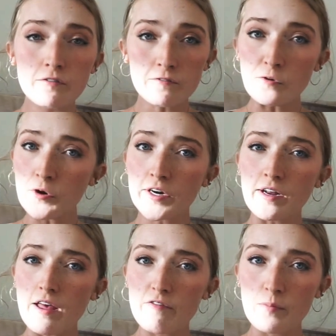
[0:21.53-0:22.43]

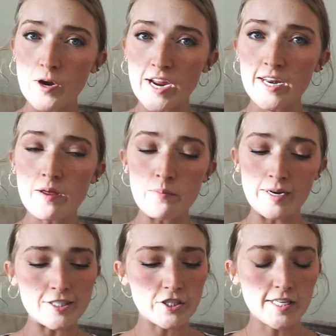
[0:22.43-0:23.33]
4 of Pride and
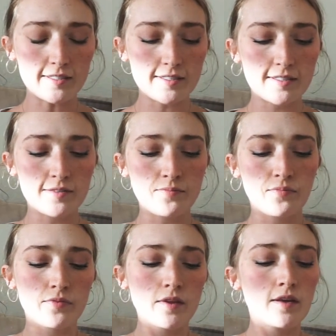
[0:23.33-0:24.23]
Prejudice.
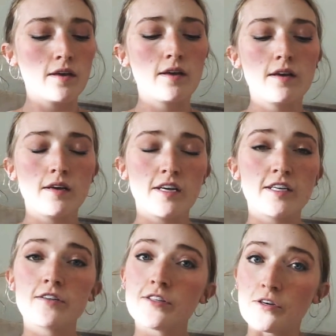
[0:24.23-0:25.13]

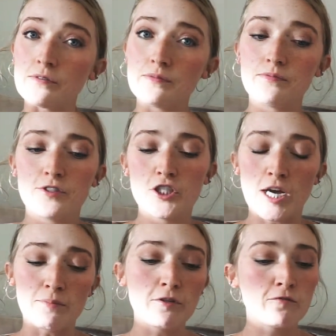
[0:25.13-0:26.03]
So,
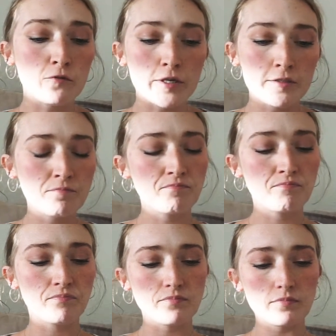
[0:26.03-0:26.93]
Chapter 4.
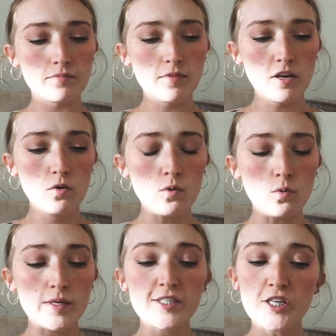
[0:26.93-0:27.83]

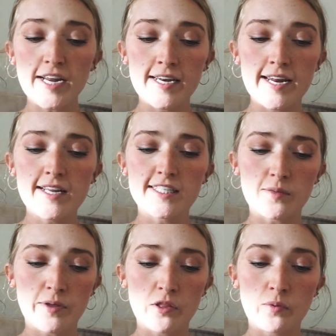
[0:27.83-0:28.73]
When Jane and
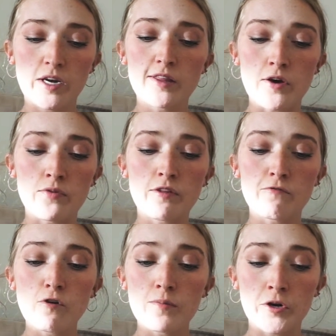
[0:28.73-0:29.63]
Elizabeth were alone, the
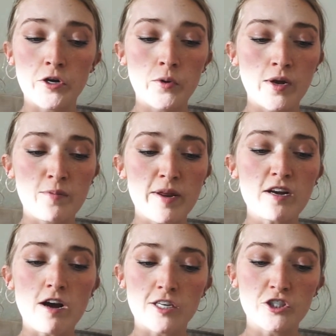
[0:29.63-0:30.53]
former, who had
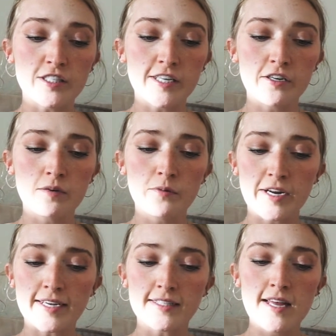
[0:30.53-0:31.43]
been cautious in her
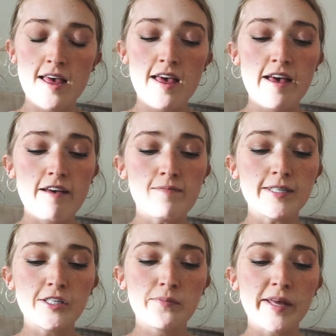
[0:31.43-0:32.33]
praise of
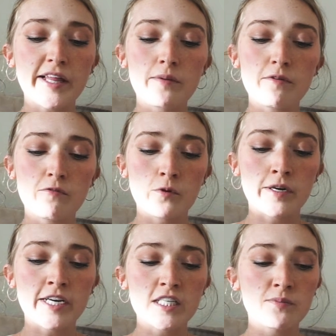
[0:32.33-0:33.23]
Mr. Bingley
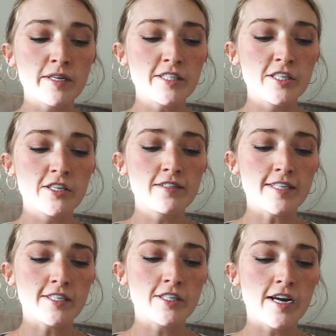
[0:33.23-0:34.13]
before, expressed to her
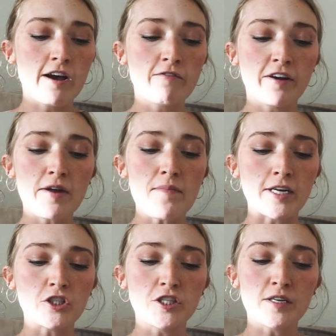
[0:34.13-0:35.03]
sister how very
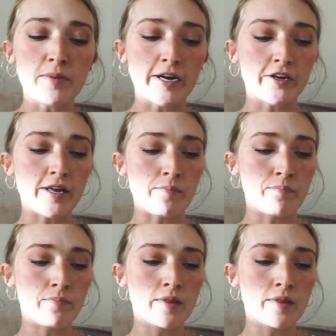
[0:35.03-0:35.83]
much she admired him.